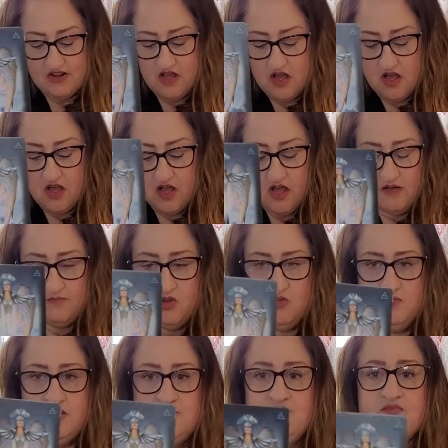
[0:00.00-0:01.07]
an aha
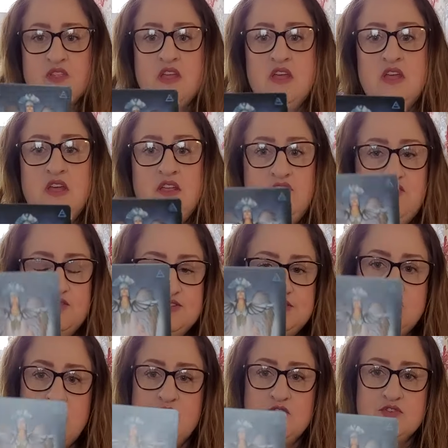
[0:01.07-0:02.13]
moment. You
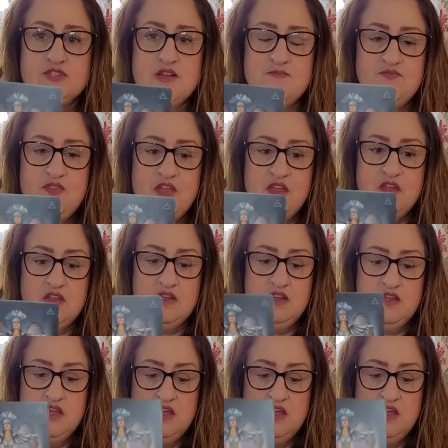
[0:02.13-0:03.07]
discover something.